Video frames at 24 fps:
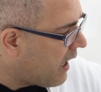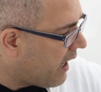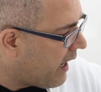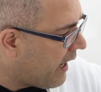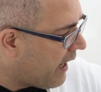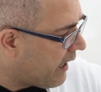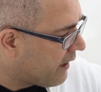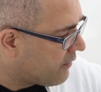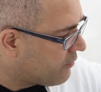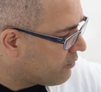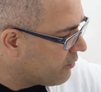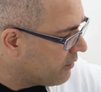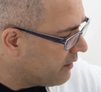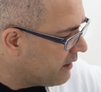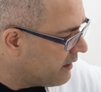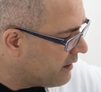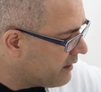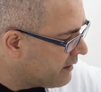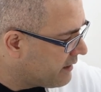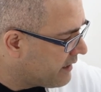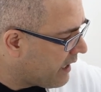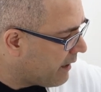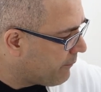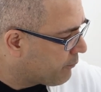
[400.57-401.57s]

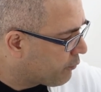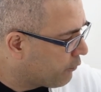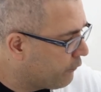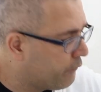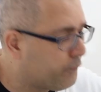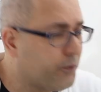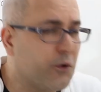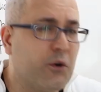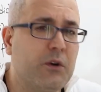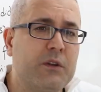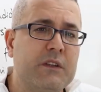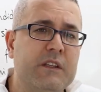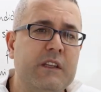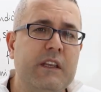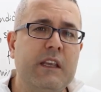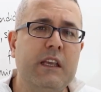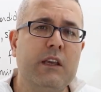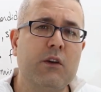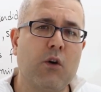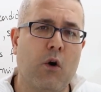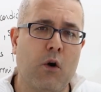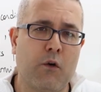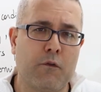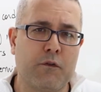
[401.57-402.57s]
actually they prefer
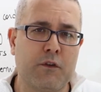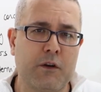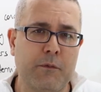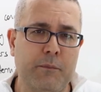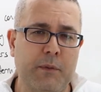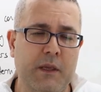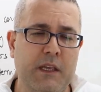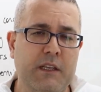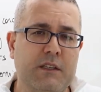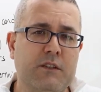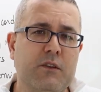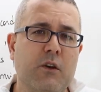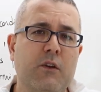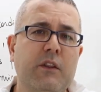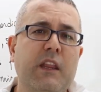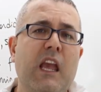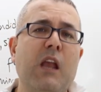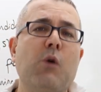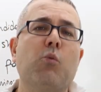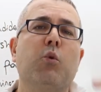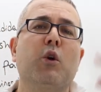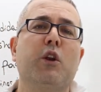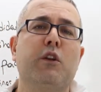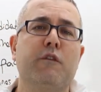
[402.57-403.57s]
D over B, so
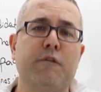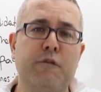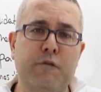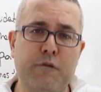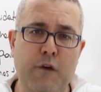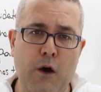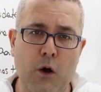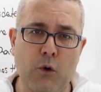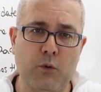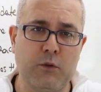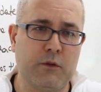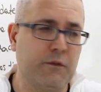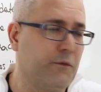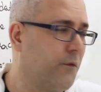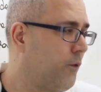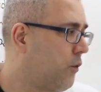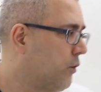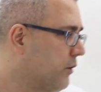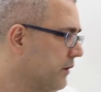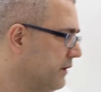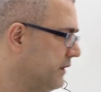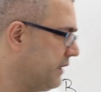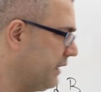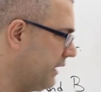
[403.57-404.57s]
they would vote
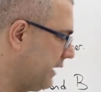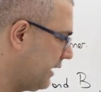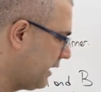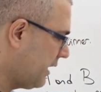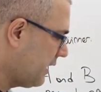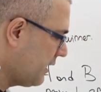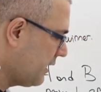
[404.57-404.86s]
for D.